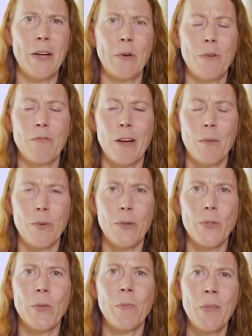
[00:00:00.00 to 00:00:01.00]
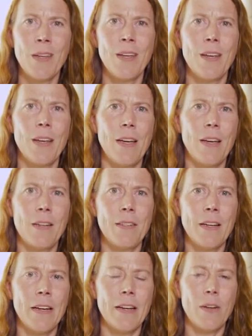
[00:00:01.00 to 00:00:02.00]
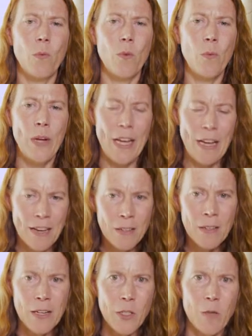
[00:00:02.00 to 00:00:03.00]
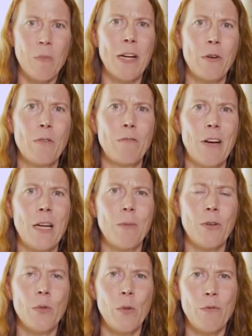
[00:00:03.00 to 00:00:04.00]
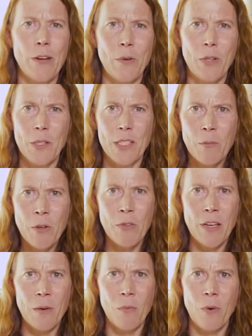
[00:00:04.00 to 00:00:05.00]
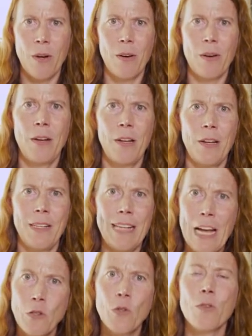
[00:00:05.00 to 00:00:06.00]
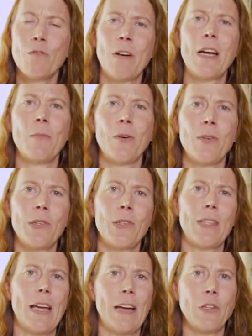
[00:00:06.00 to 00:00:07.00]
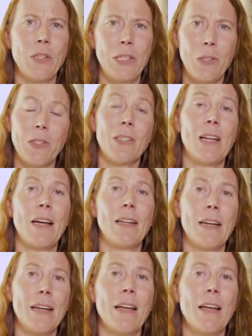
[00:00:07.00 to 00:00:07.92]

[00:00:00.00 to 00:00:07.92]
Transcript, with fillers: microfibers. And uh, when we analyzed the microfibers, we found that some of them were natural fibers. They actually looked a lot like